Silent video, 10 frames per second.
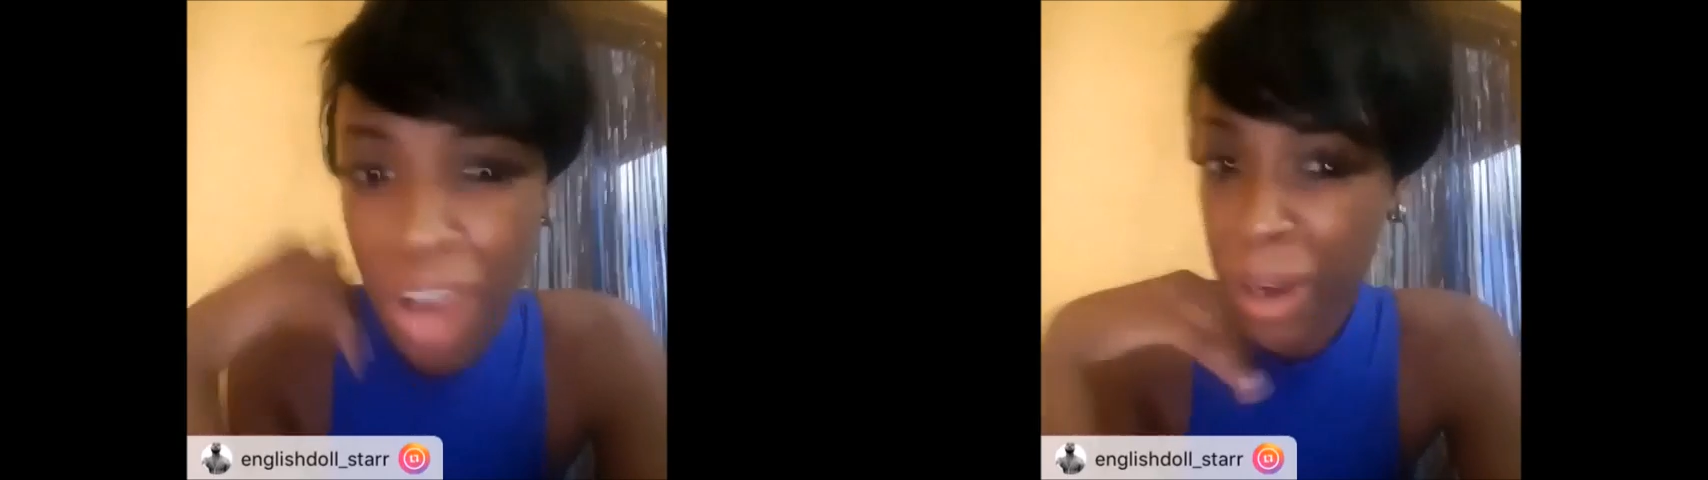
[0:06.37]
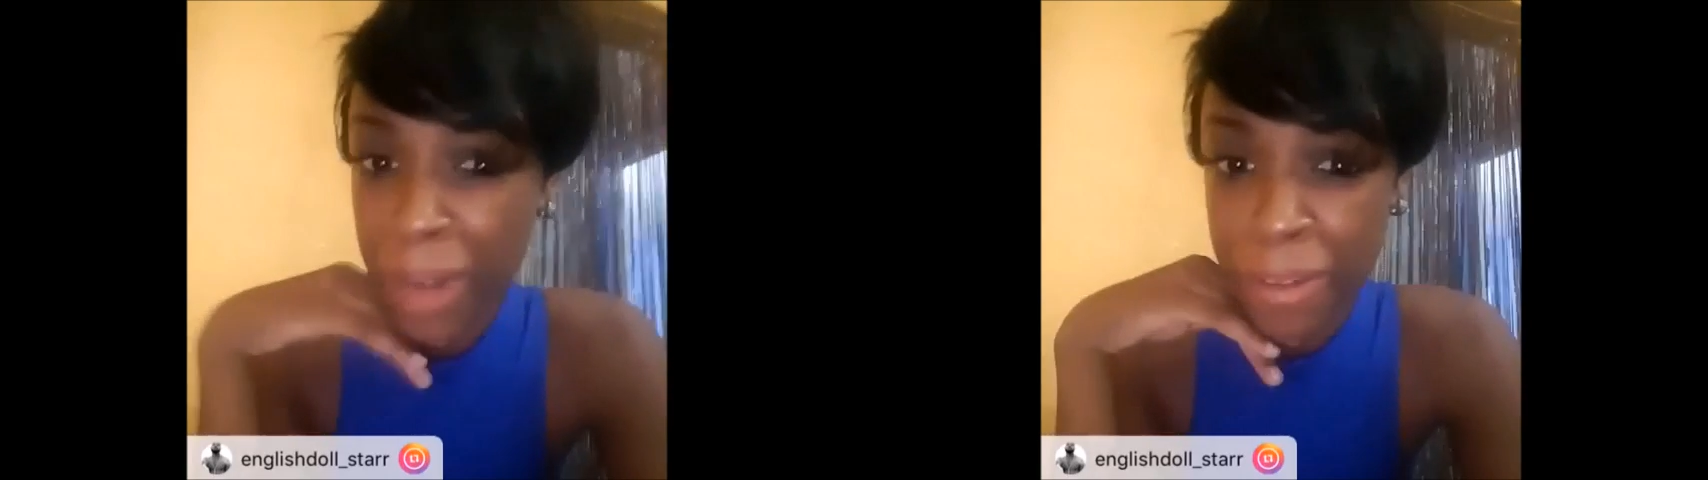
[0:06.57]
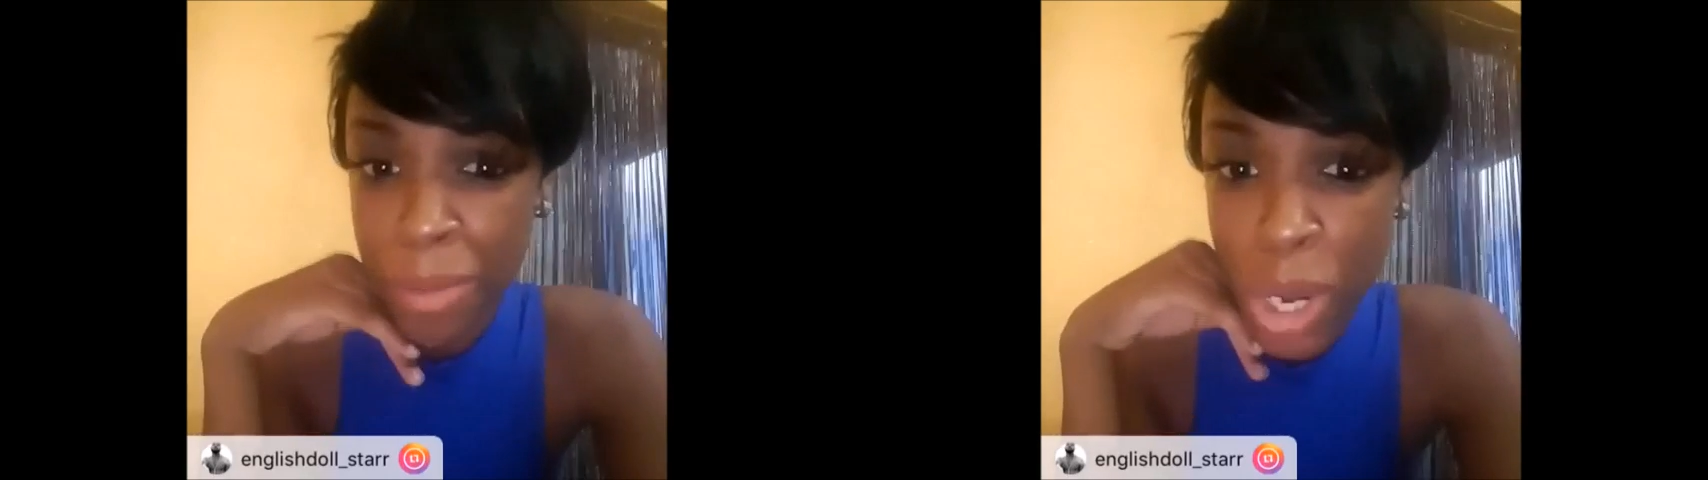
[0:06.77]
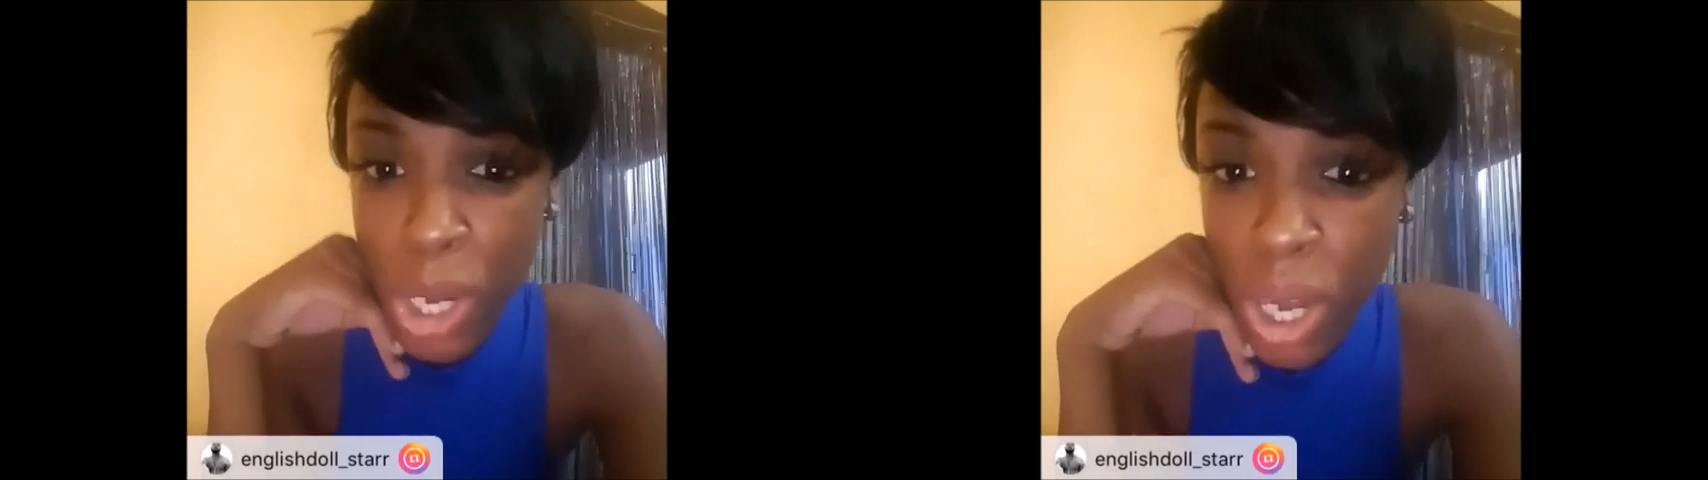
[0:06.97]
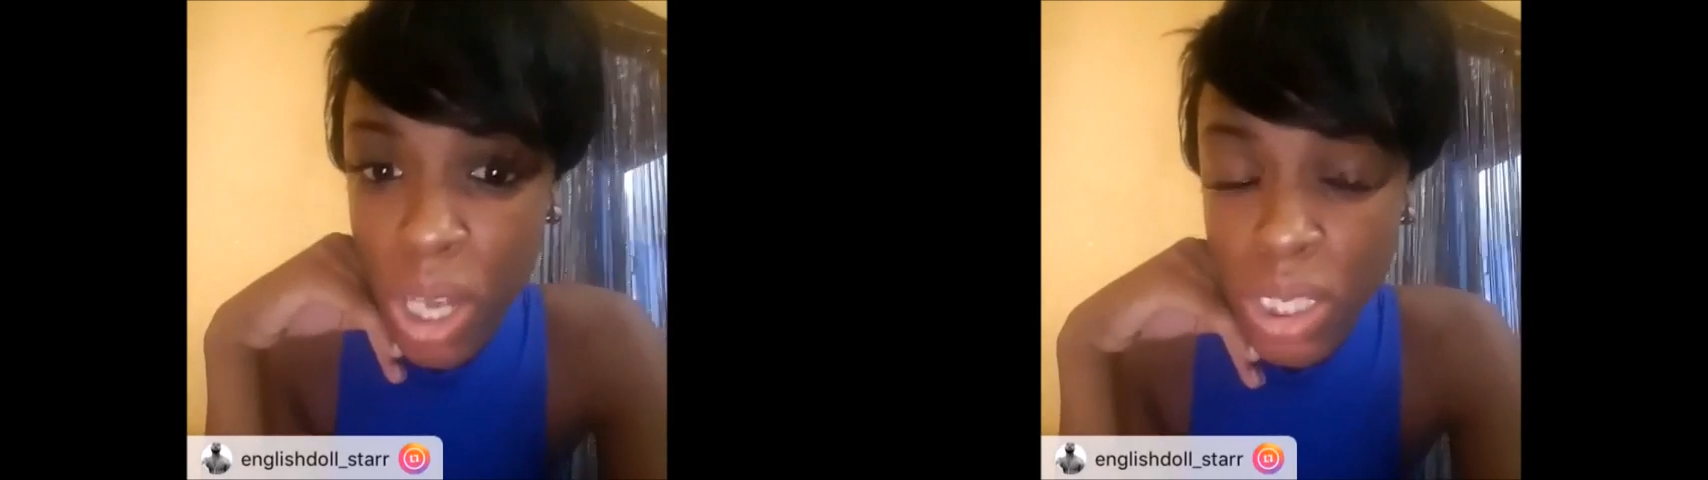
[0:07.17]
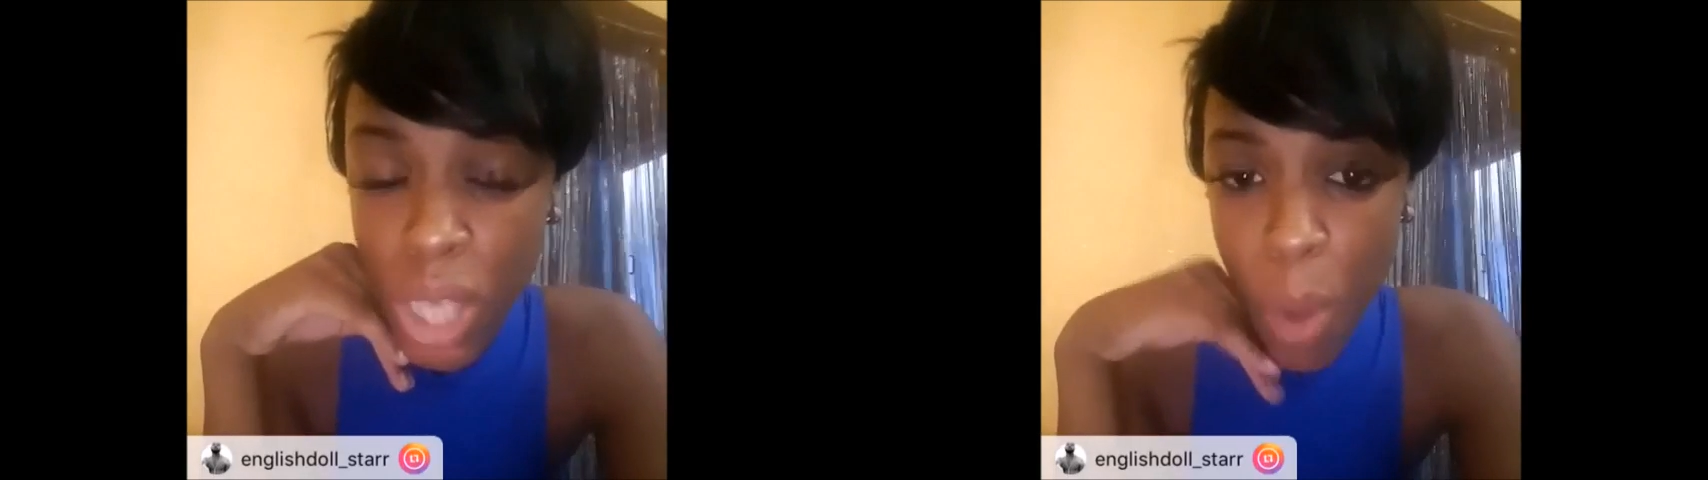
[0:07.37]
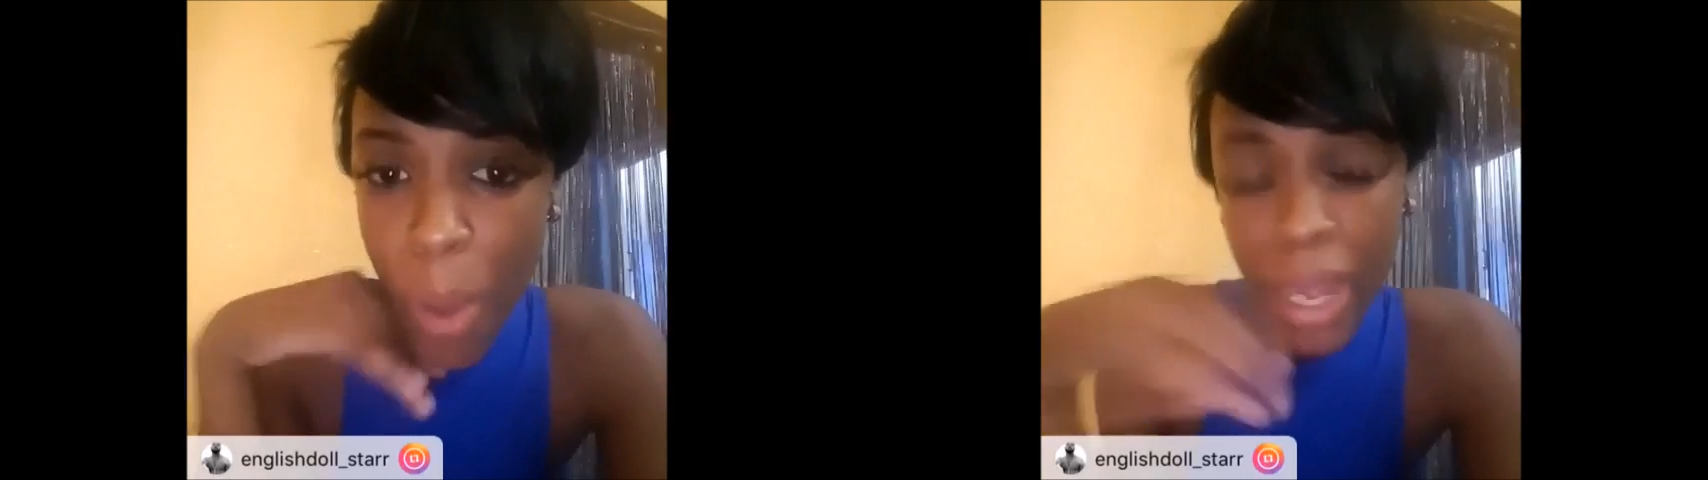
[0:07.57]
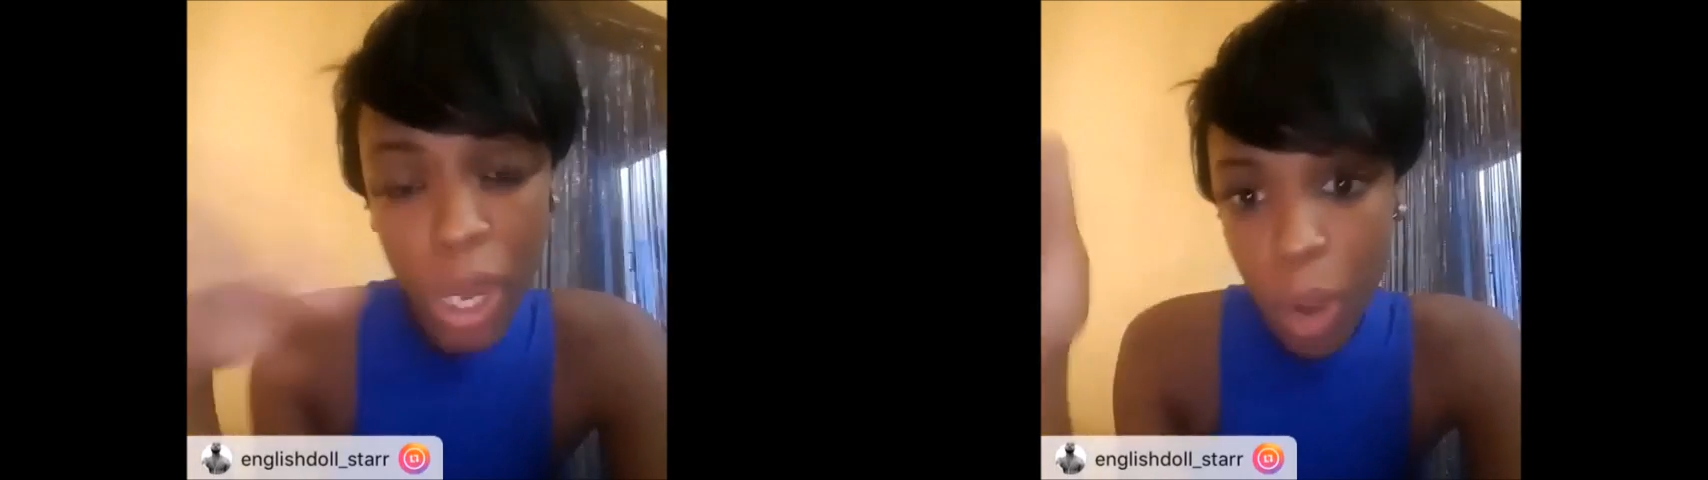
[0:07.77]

Rent for board house? Why you